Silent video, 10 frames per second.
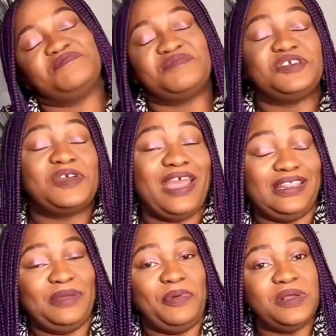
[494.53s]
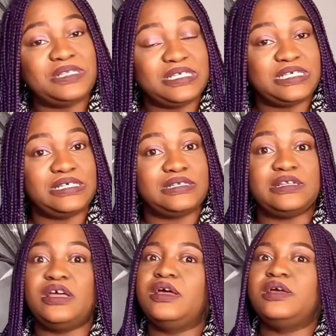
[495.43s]
you get the position.
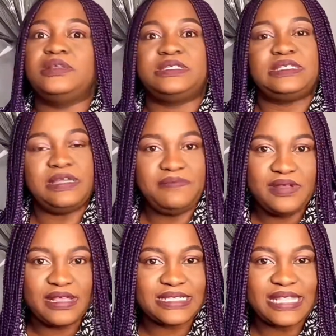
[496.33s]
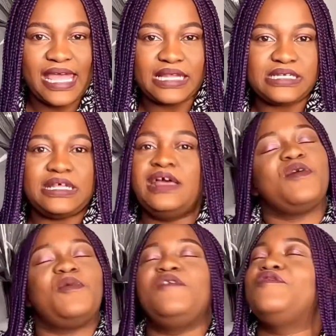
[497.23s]
Simple as that.
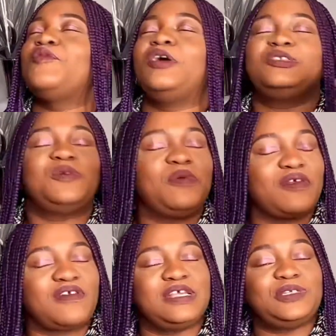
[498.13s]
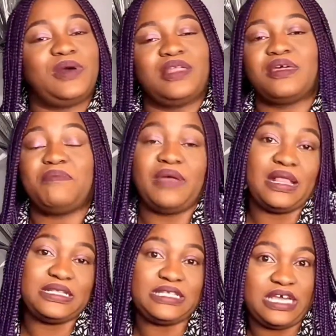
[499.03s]
If you want to progress to other
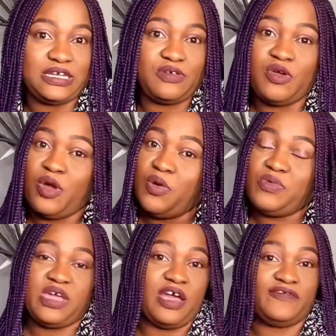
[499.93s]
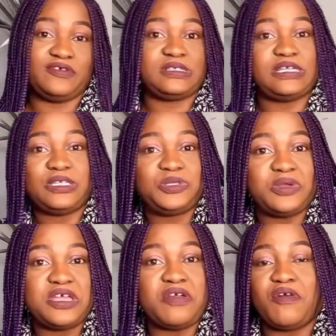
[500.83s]
bands, then we have to start
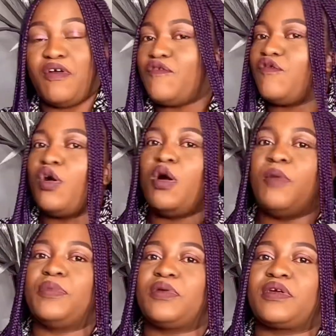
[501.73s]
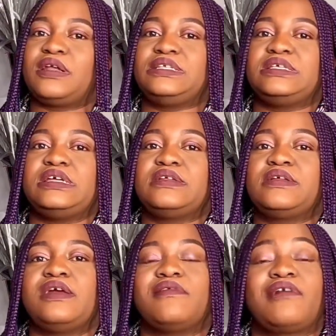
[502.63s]
talking of progressing
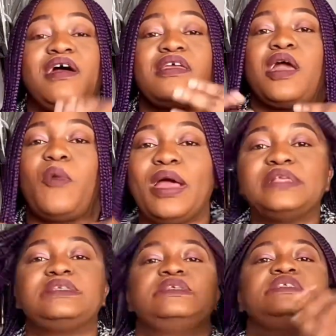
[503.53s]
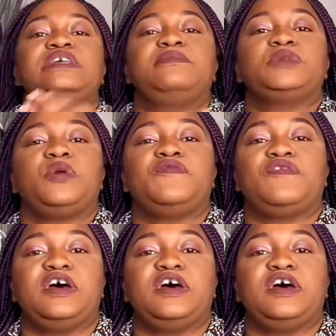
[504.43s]
career-wise in terms of,